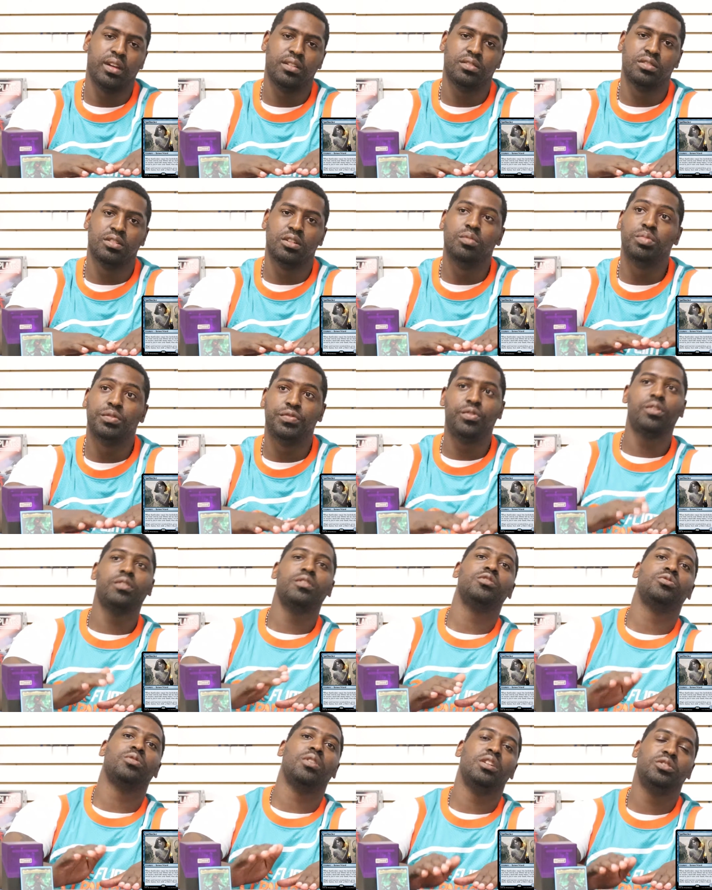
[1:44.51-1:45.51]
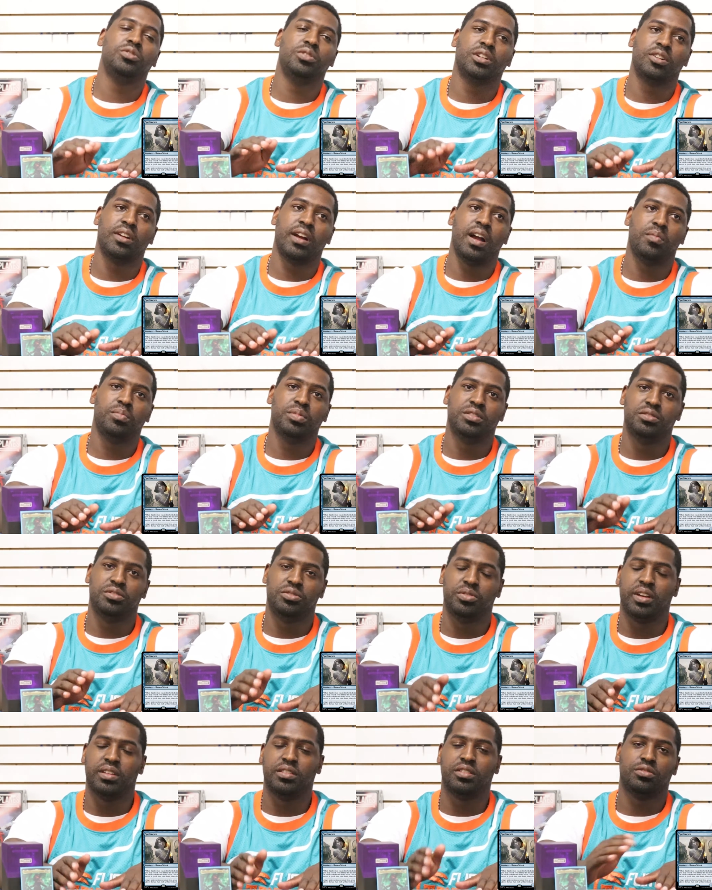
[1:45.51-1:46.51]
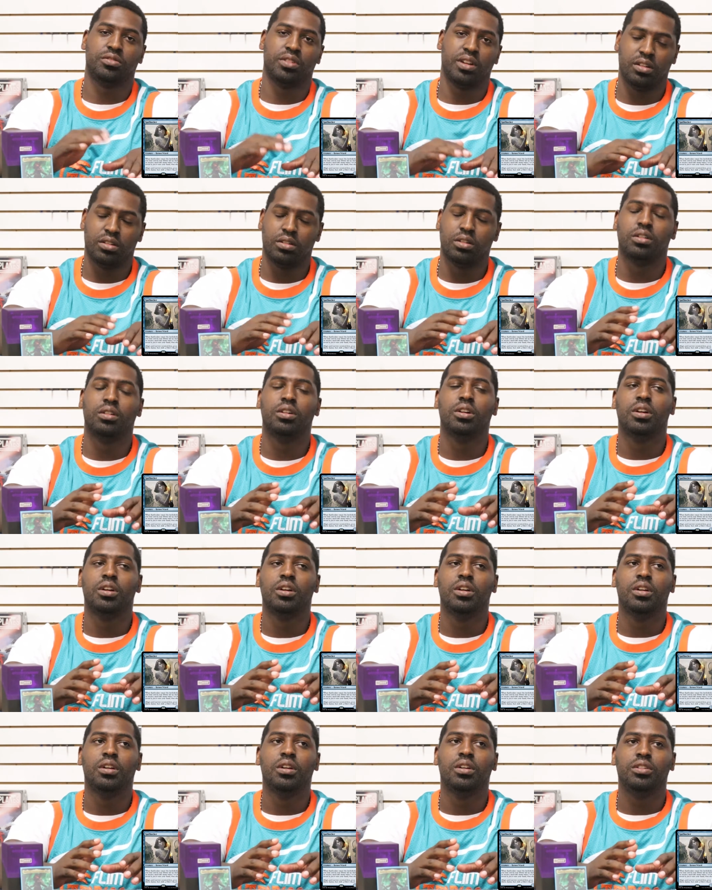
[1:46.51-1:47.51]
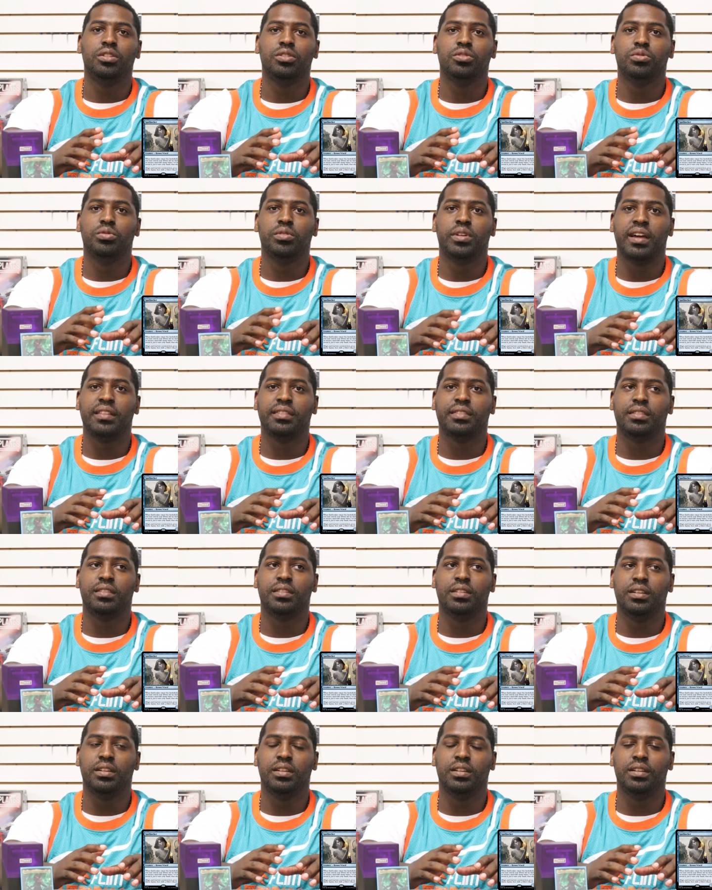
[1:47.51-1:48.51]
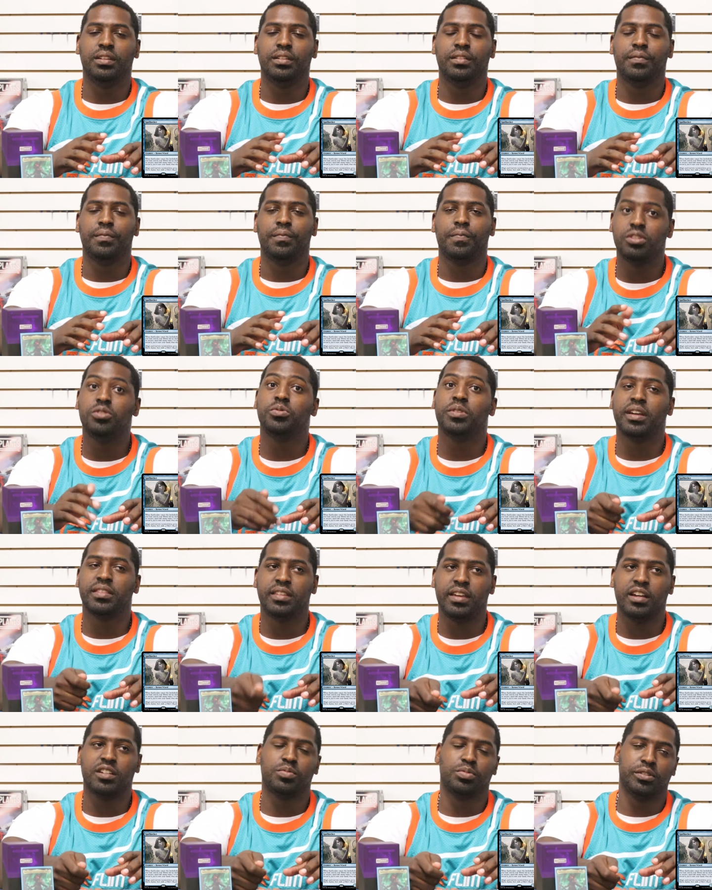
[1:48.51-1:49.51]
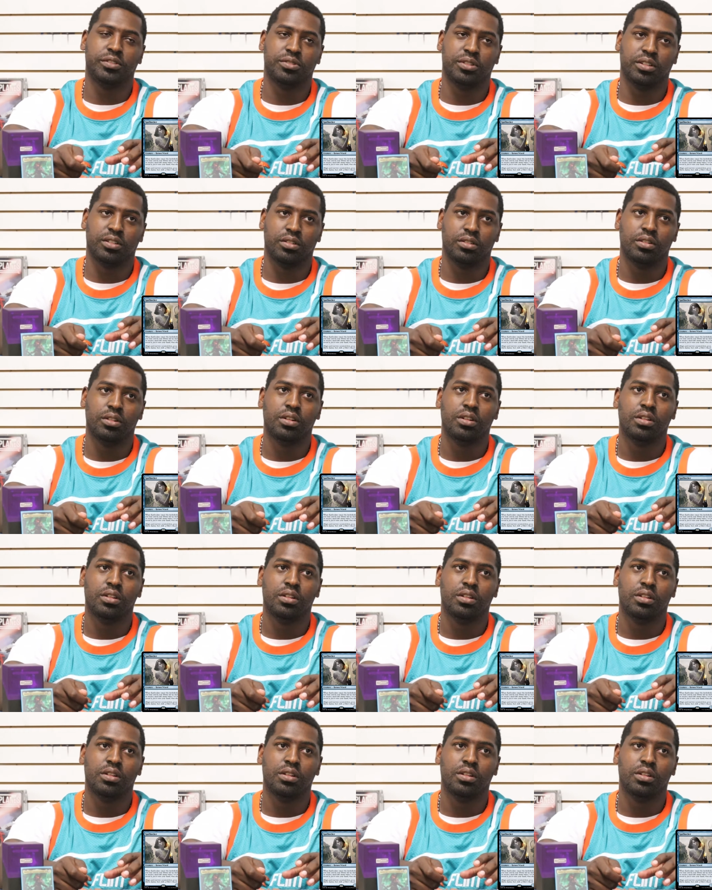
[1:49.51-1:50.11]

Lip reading: So before the draw trigger happens, you get the you get the exploit trigger,